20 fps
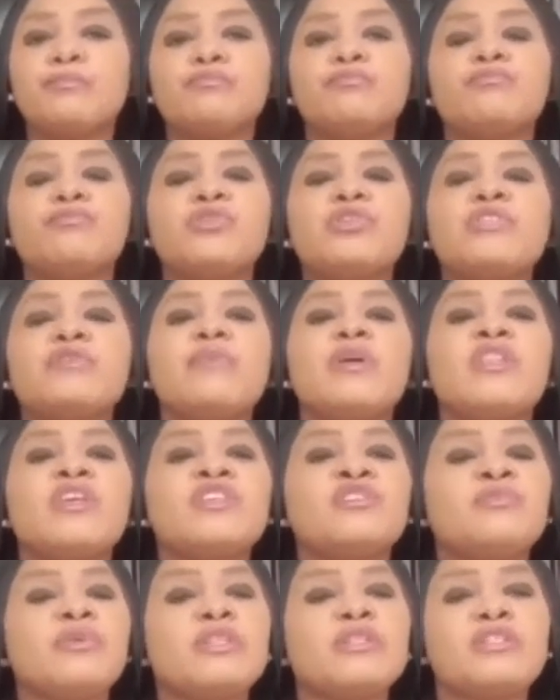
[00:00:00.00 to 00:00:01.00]
money
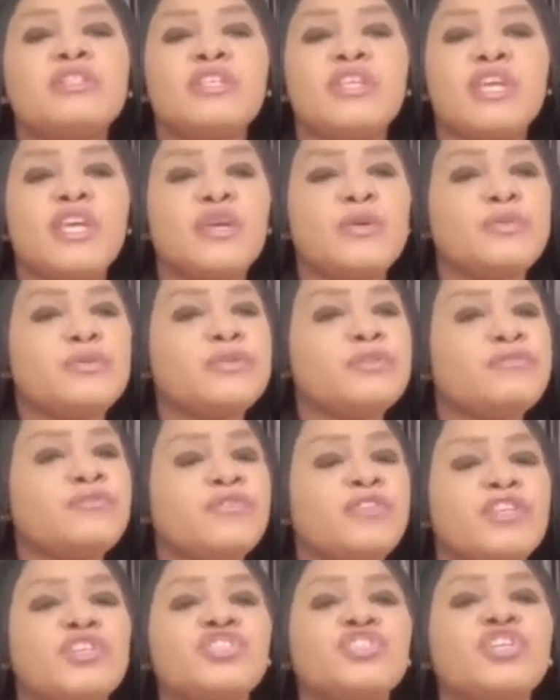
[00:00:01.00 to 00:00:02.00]
management tips,
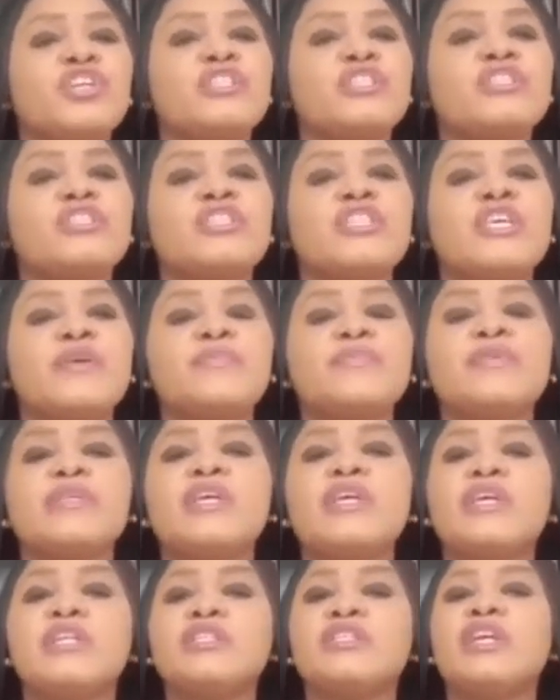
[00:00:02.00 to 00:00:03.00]
financial tips
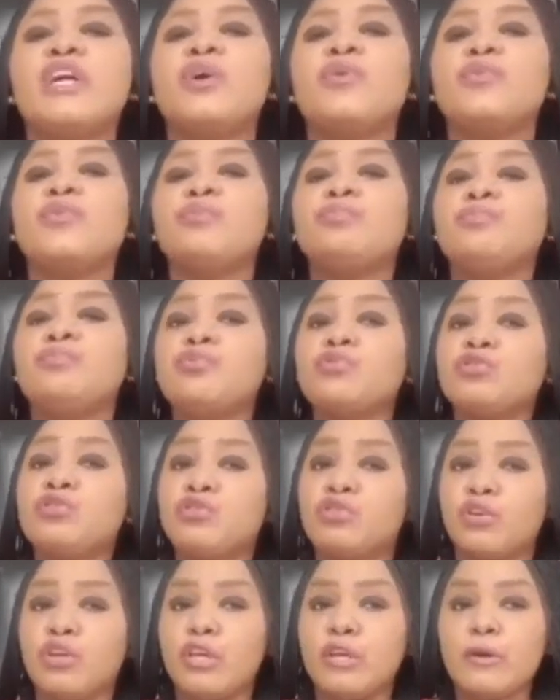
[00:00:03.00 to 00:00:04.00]
that will
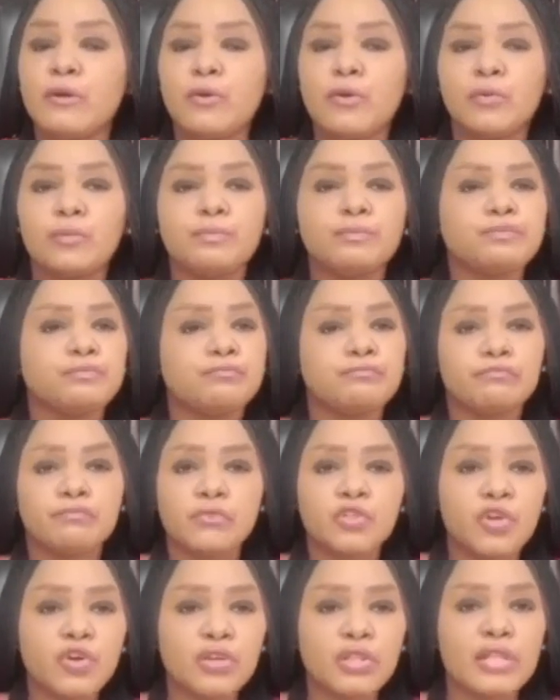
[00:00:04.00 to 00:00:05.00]
boost your income
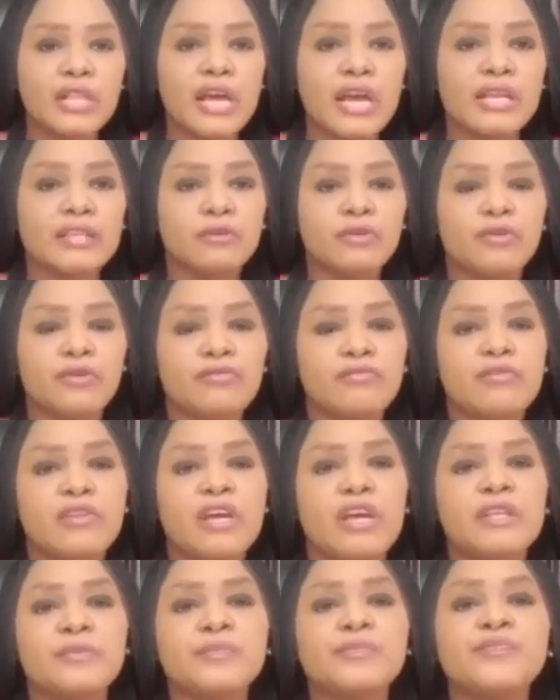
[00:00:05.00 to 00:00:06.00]
online,
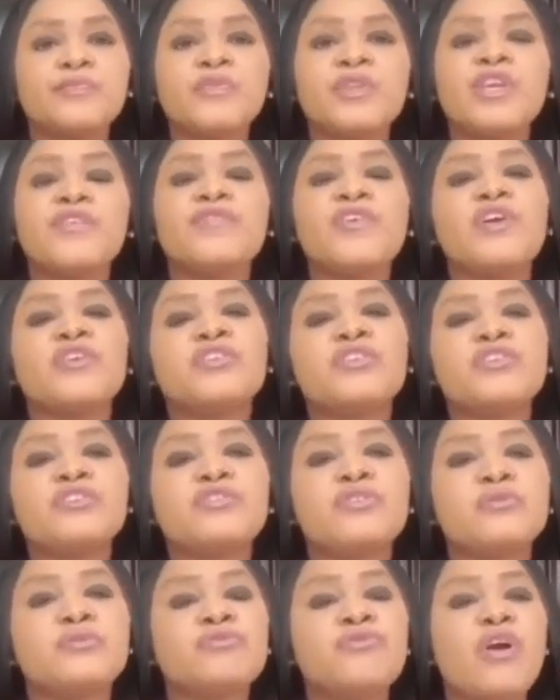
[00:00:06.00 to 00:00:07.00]
offline. If you're a returning
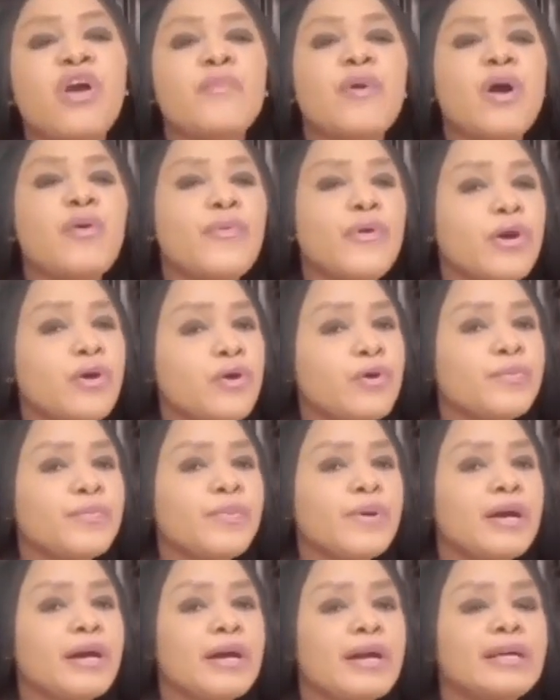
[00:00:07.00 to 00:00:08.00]
subscriber, welcome
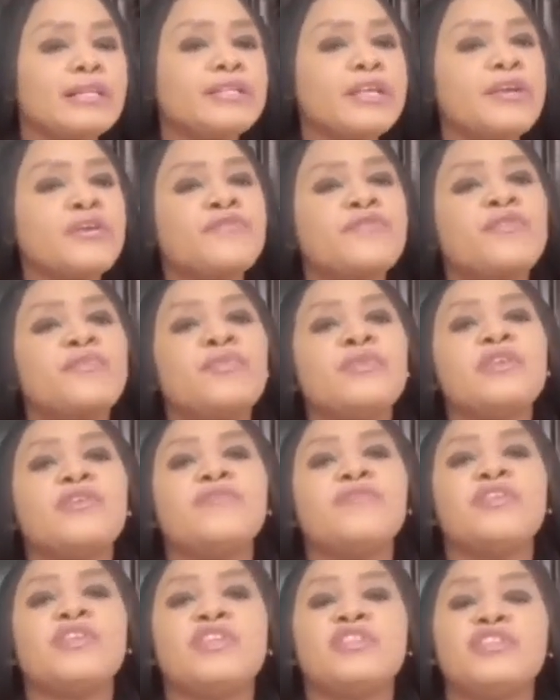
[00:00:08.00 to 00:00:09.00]
back, and thank you for
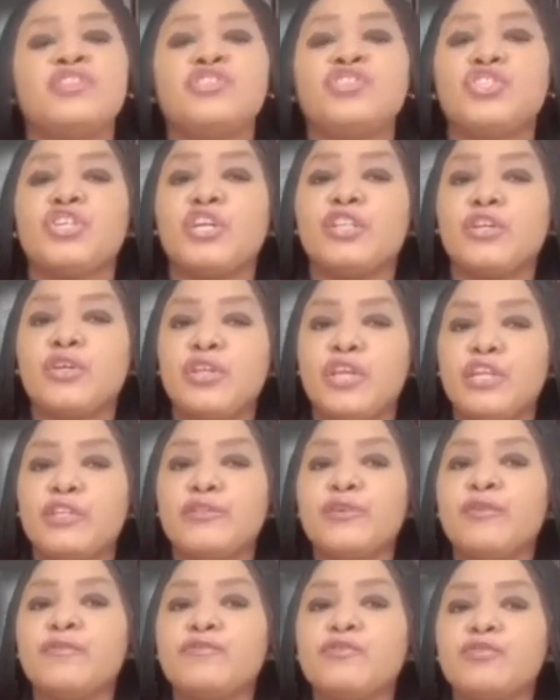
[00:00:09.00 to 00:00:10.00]
believing in this channel
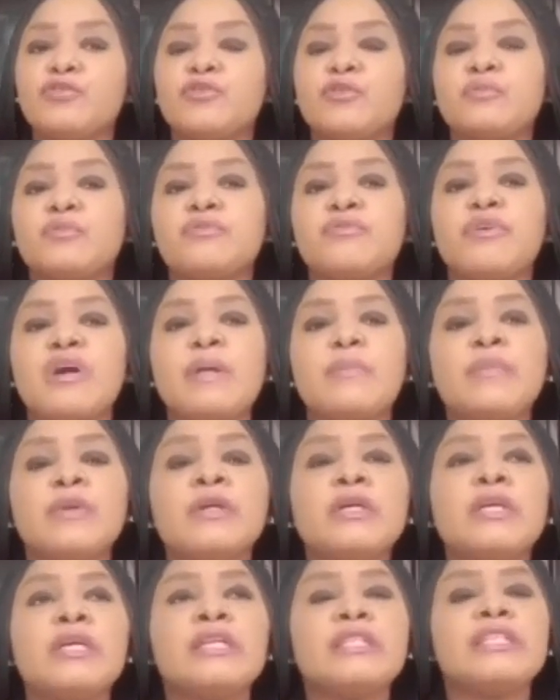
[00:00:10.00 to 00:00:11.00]
enough to subscribe.
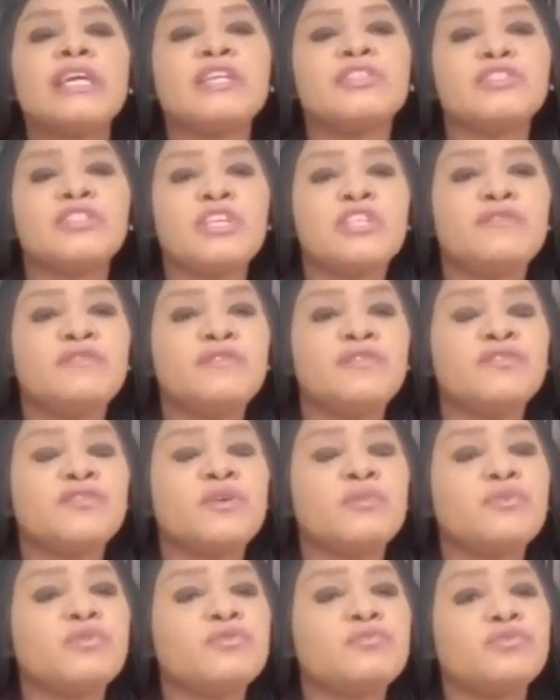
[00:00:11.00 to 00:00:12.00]
Now, in today's
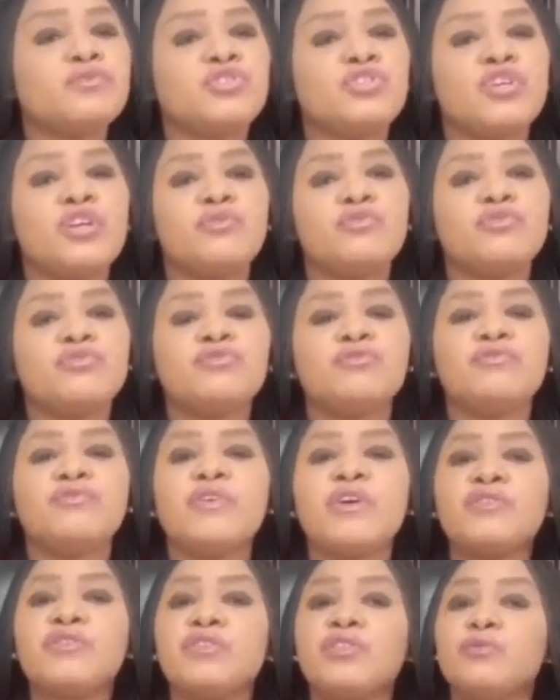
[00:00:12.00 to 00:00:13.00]
video, I'm going to be sharing with you
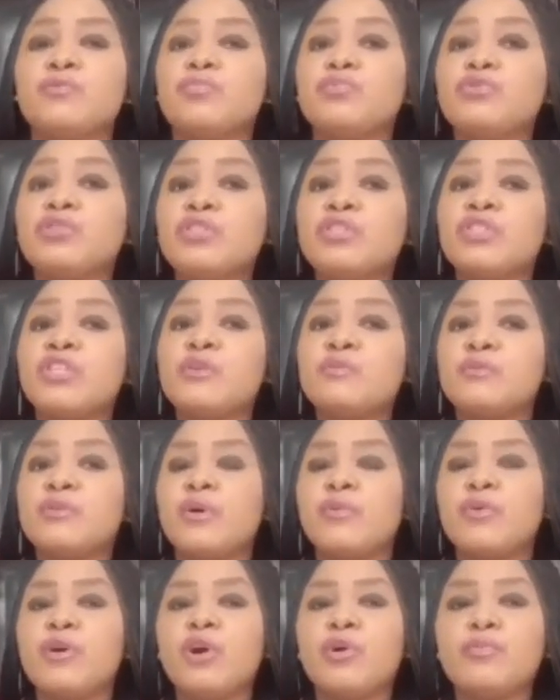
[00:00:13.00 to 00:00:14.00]
very simple tips
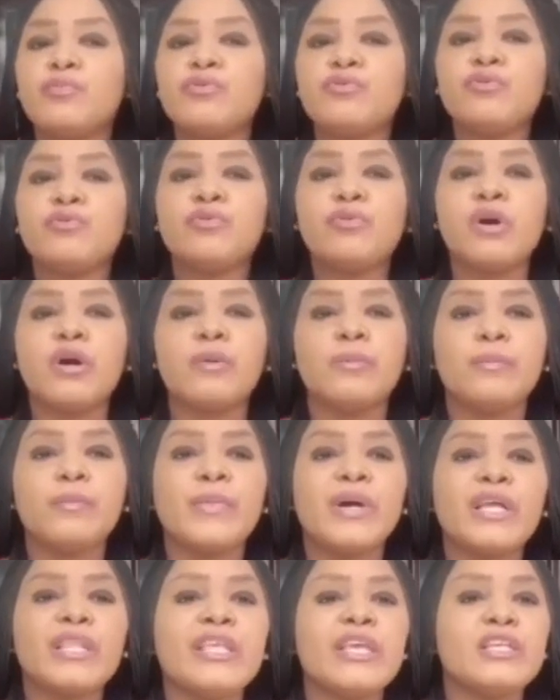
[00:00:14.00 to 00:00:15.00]
that will help you
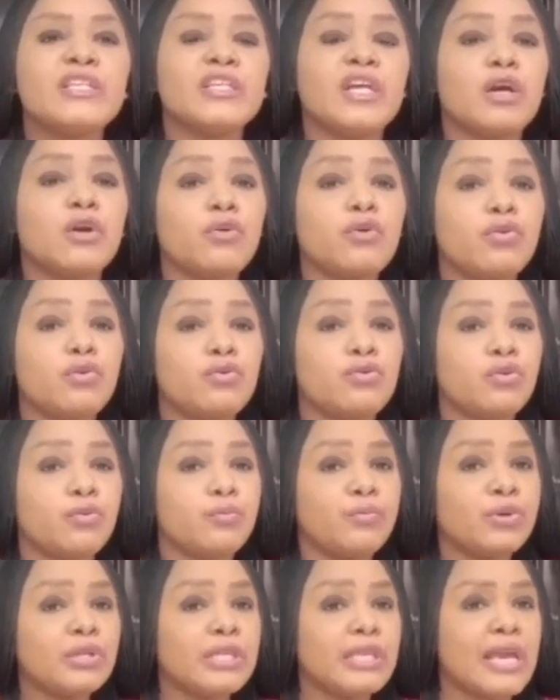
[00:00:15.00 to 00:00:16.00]
manage and grow your
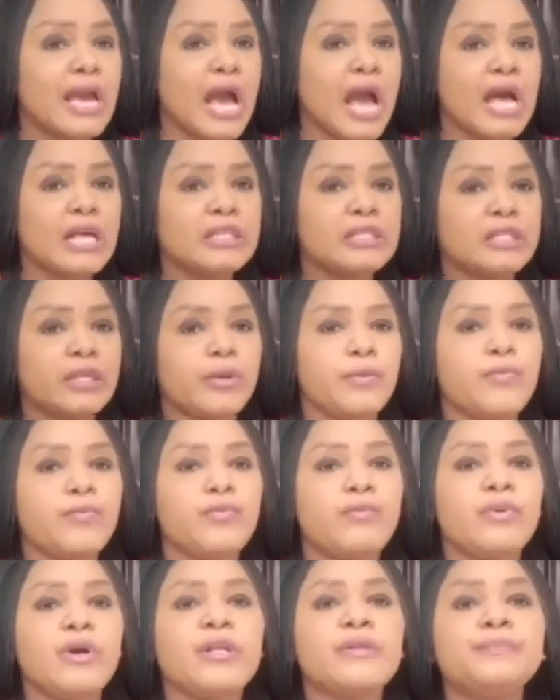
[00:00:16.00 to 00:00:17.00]
money as a
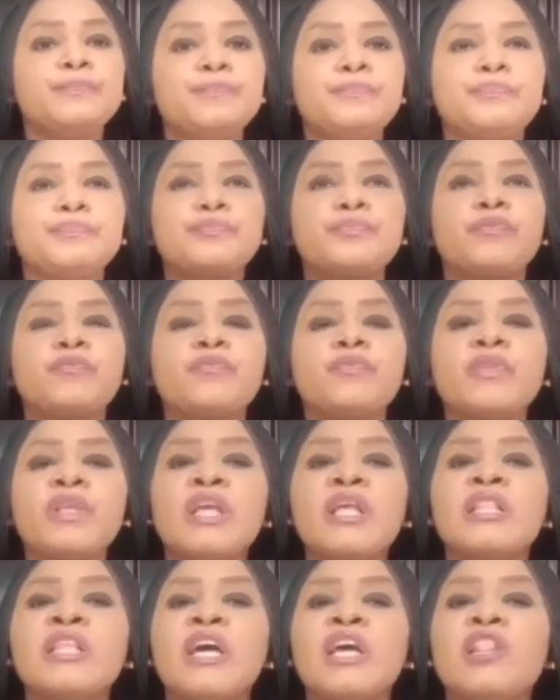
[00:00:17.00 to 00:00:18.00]
woman.
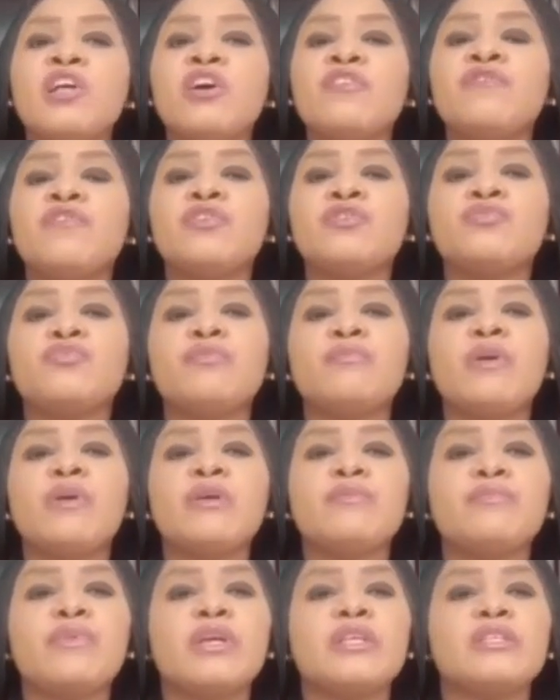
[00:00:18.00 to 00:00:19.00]
And a lot of us
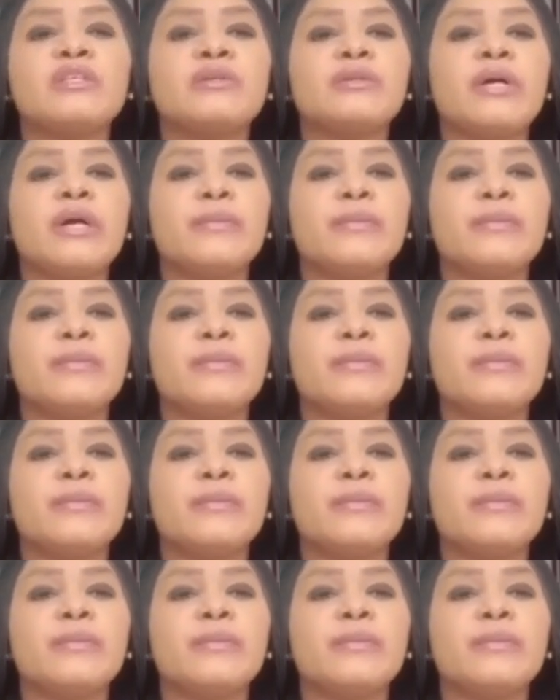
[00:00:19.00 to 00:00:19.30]
women make the